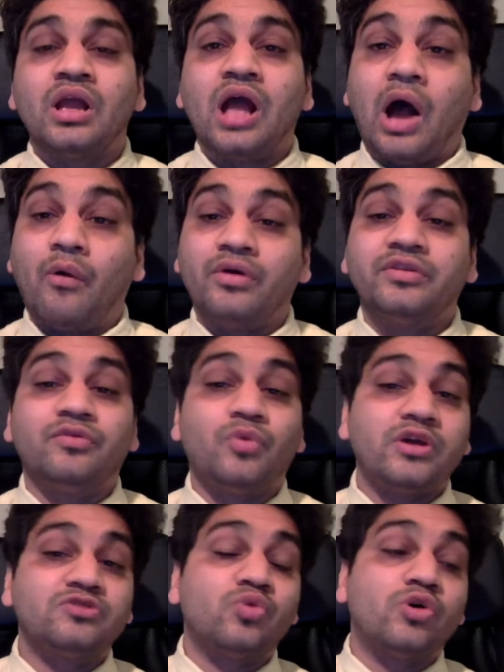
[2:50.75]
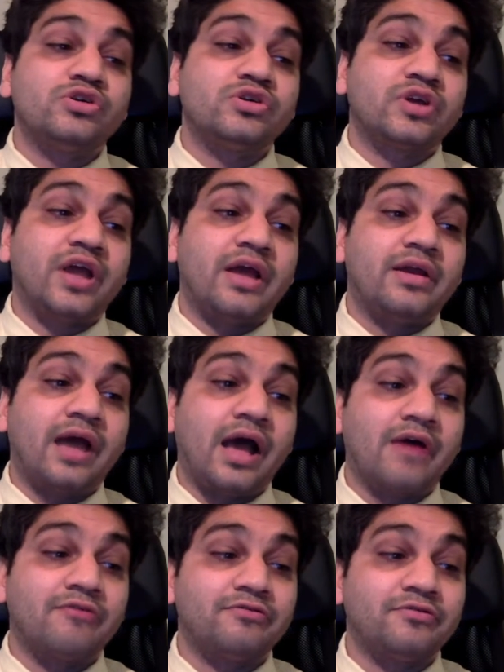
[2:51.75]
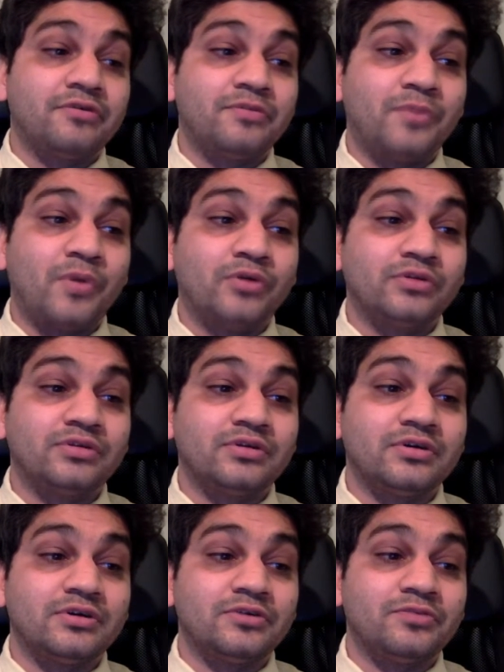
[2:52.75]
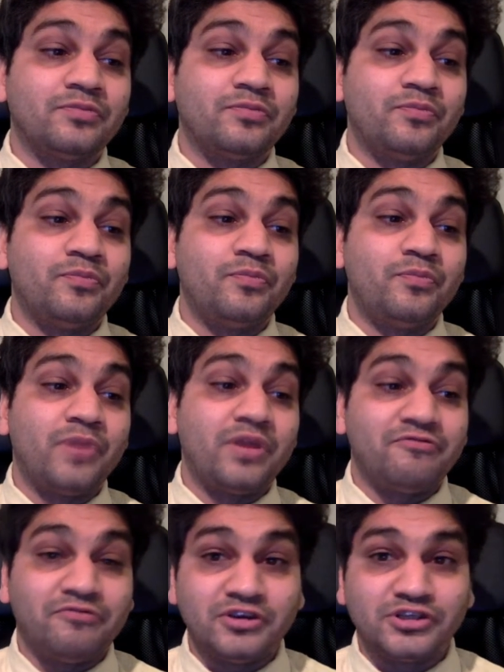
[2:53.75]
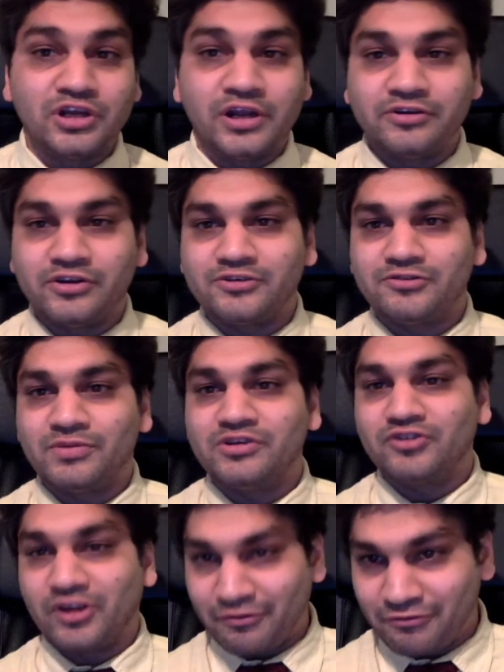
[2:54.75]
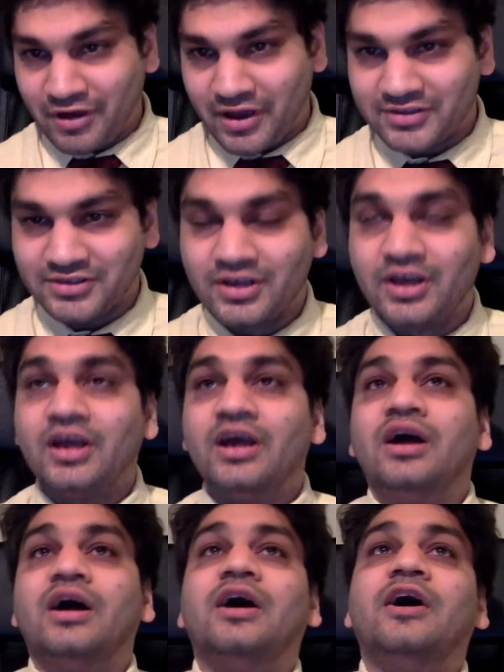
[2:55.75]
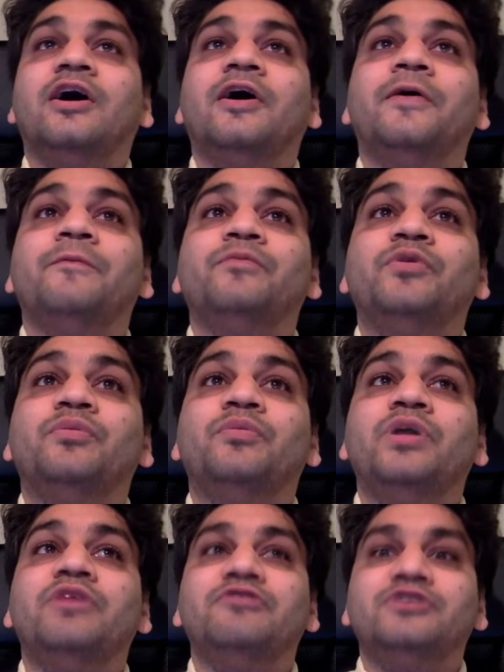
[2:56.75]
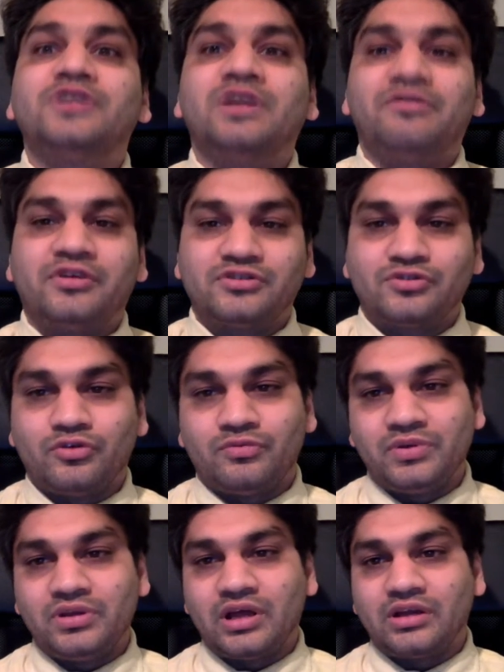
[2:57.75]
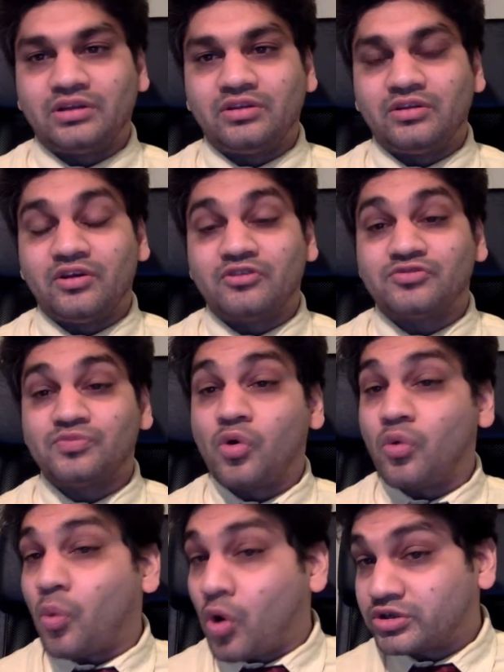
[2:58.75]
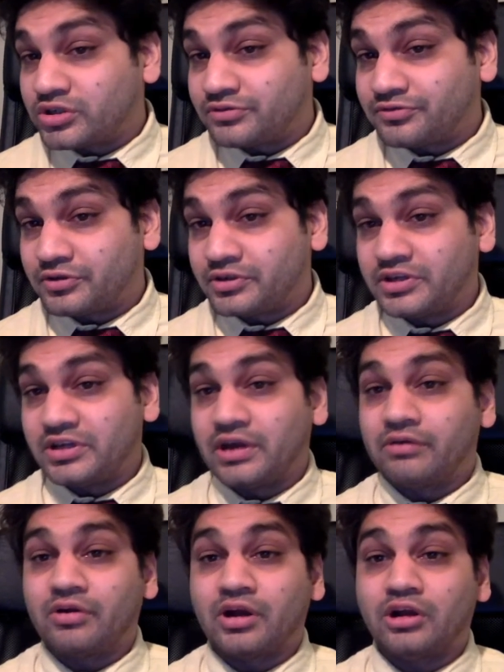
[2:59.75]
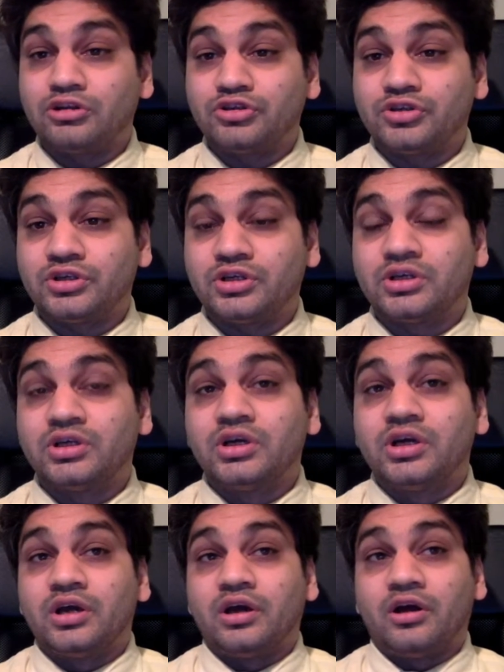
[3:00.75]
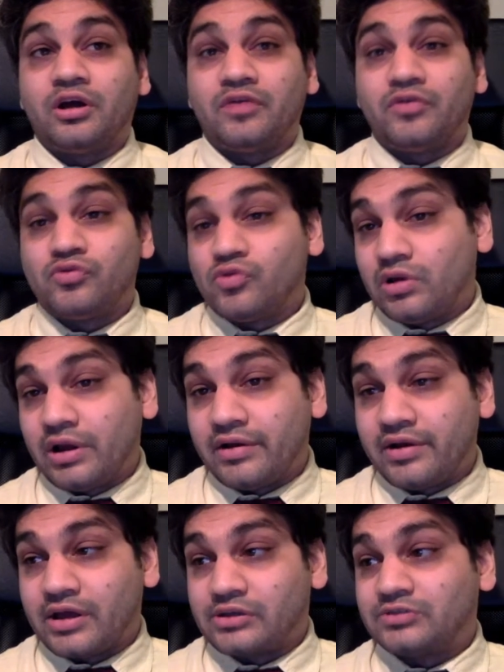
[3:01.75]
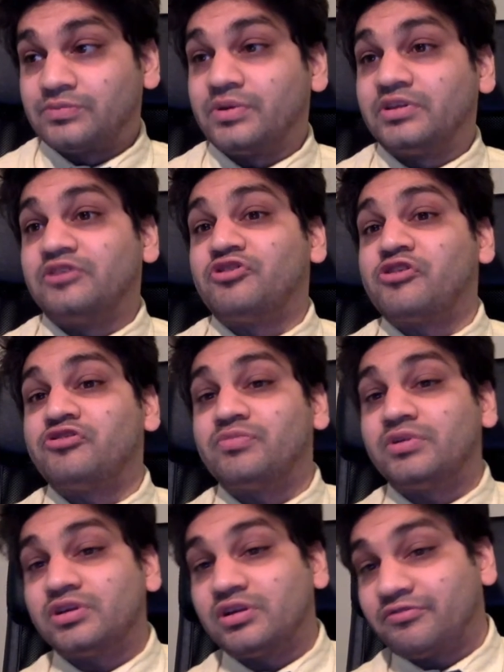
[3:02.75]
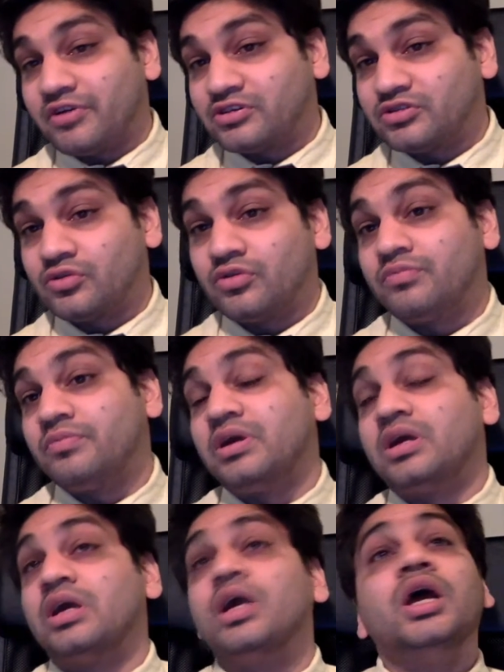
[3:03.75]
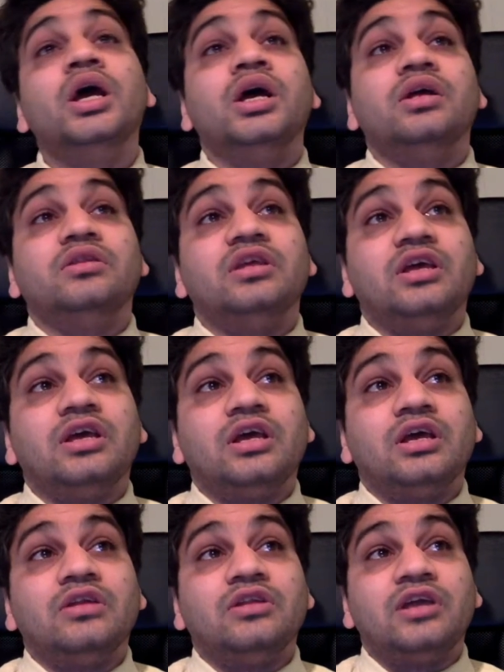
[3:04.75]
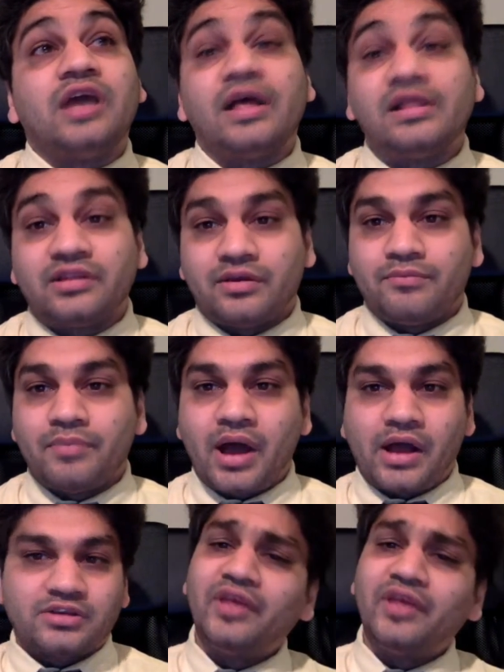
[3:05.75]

However, the wastewater can have both beneficial and detrimental effects. The beneficial effects could be that there is more water for the agriculture in the rural areas, but the detrimental effects could be the health impacts.